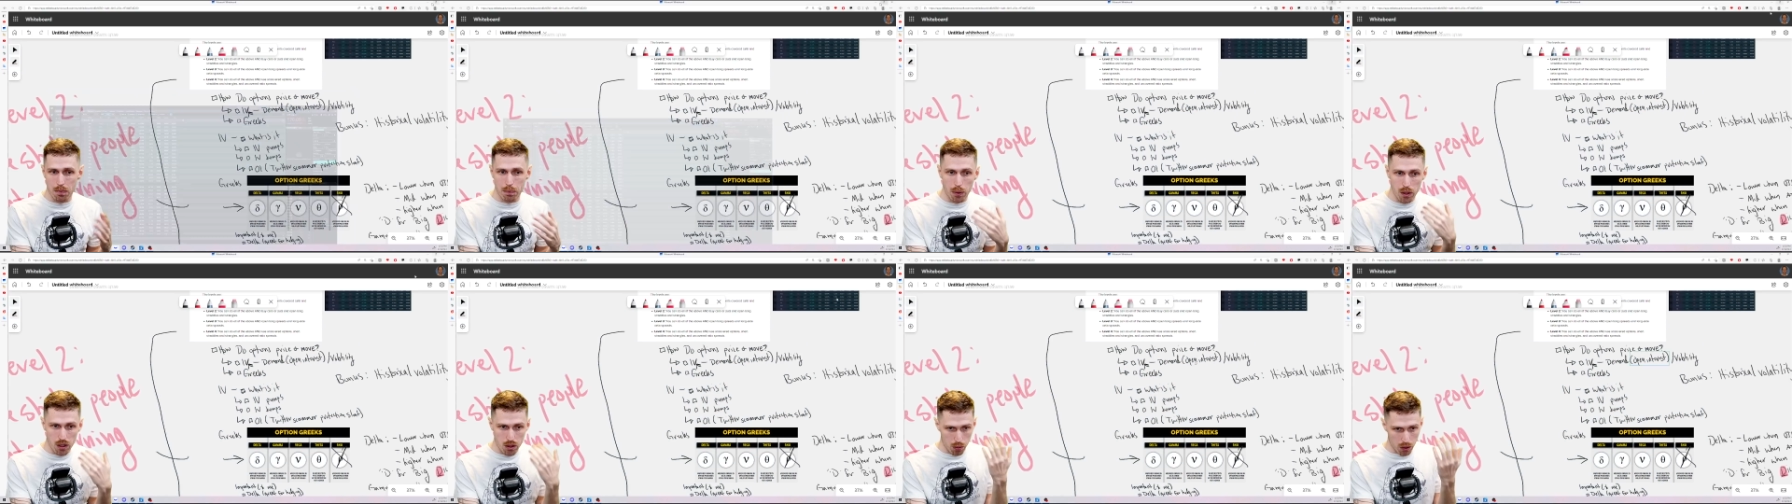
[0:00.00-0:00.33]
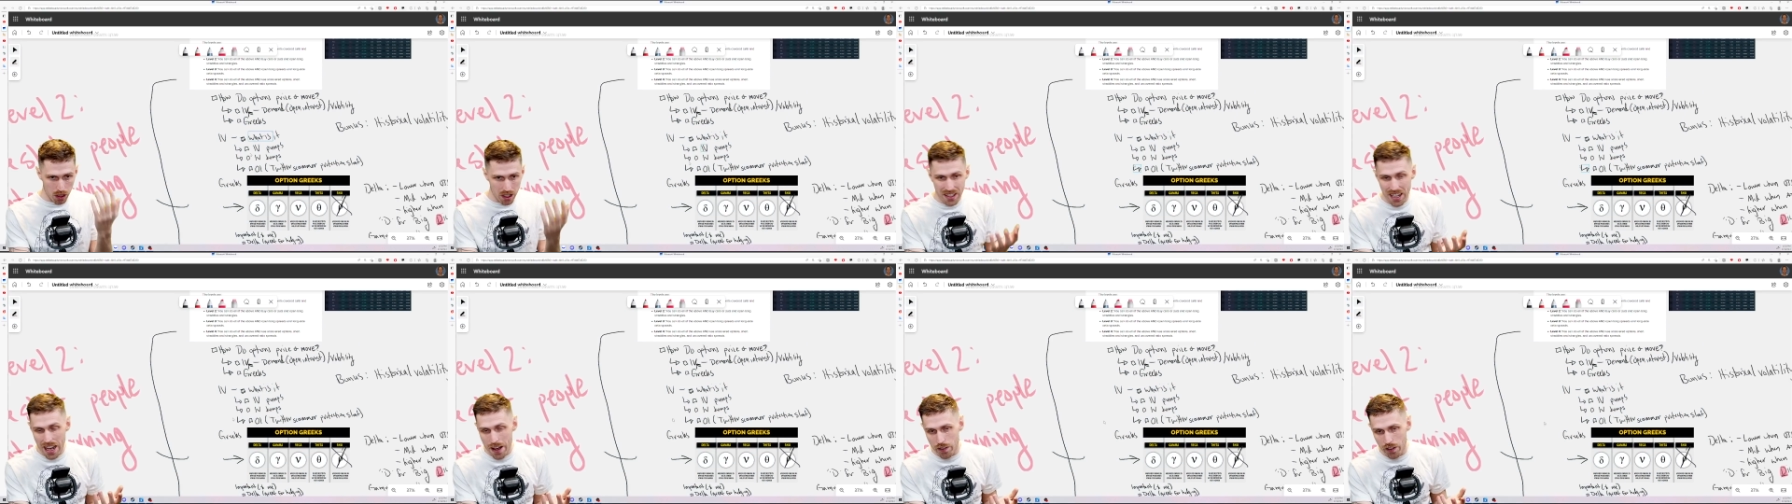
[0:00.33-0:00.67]
puts. We're
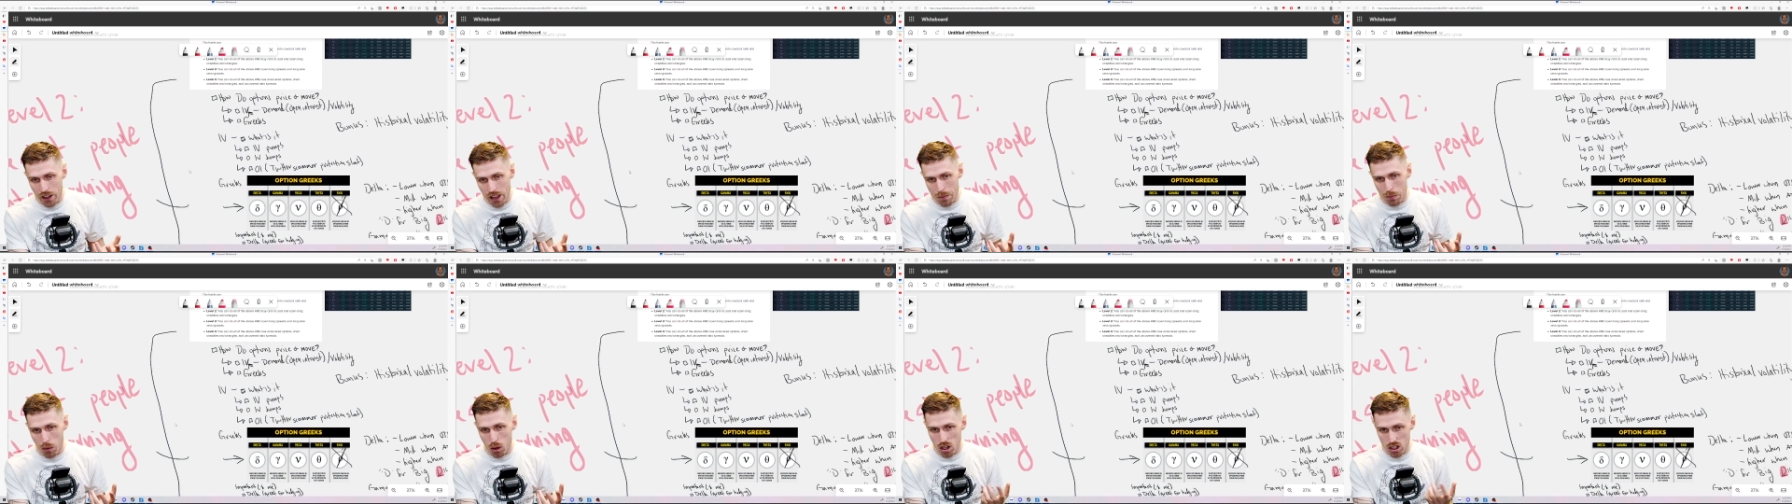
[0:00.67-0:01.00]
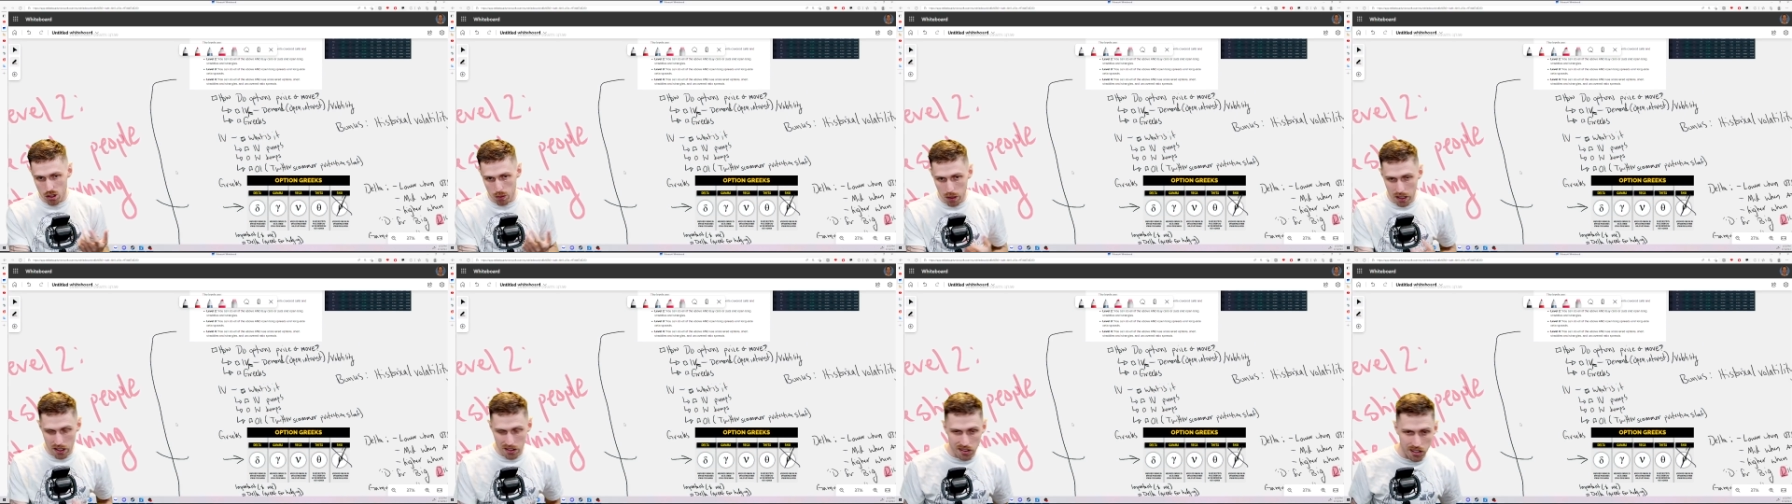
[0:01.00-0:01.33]
going to dive into that more as
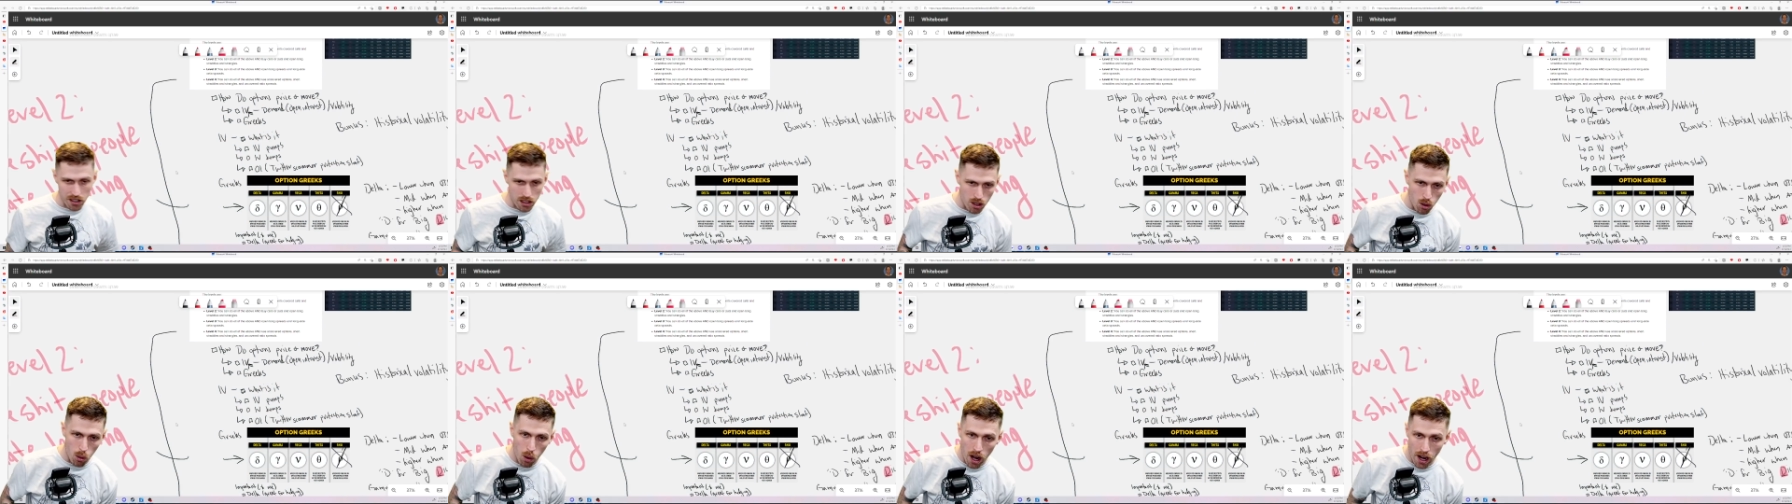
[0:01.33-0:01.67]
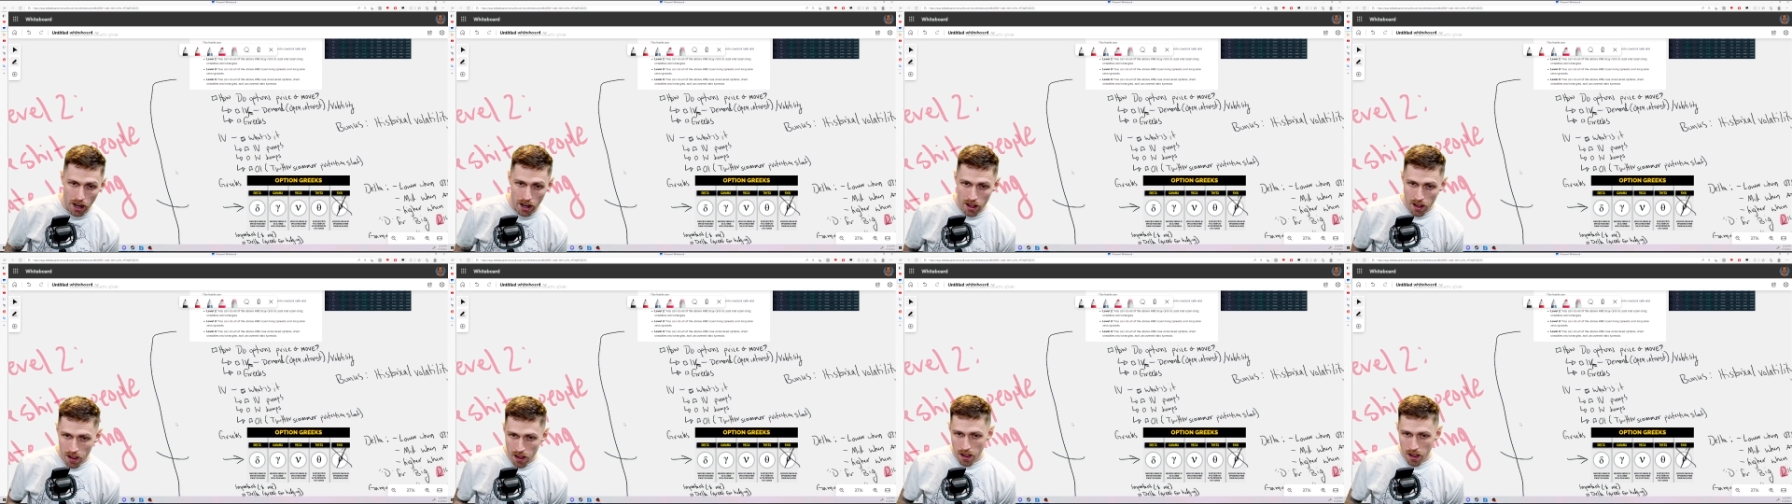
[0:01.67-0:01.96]
we continue on.